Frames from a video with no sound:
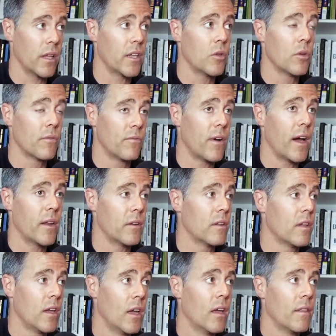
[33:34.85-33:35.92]
Like you mm-hmm. can find
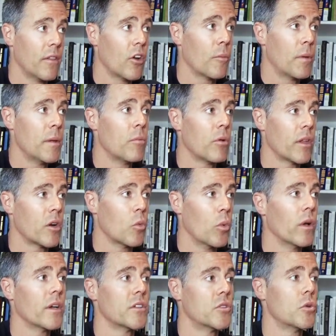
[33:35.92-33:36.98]
there are people that are
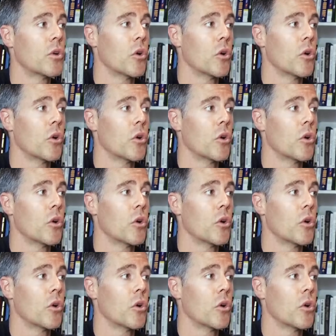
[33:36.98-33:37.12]
willing to